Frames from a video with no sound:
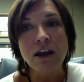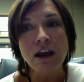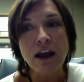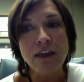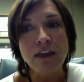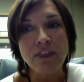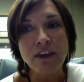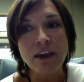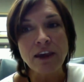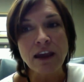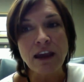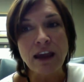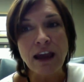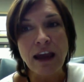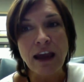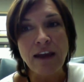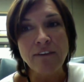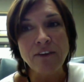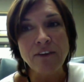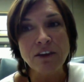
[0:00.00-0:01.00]
I think
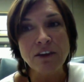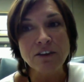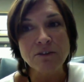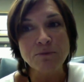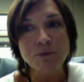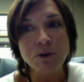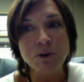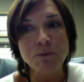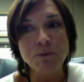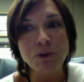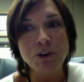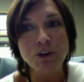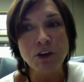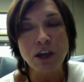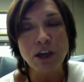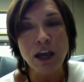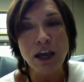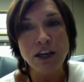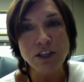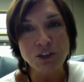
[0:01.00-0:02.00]
having some
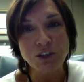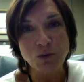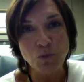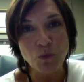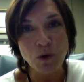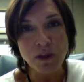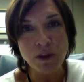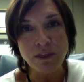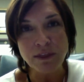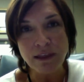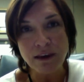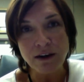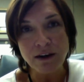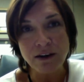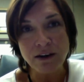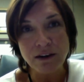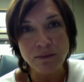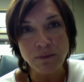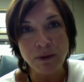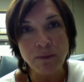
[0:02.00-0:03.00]
communication with their
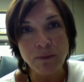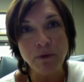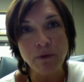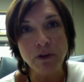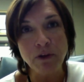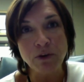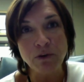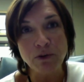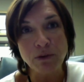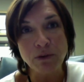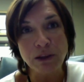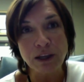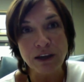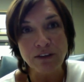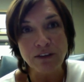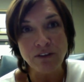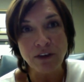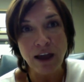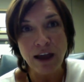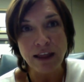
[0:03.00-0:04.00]
people who
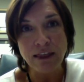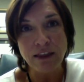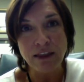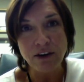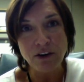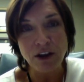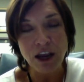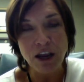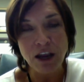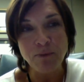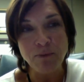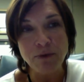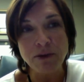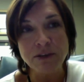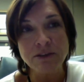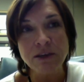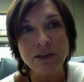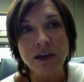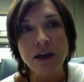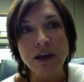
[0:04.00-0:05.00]
live at their
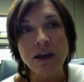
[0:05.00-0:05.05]
campus,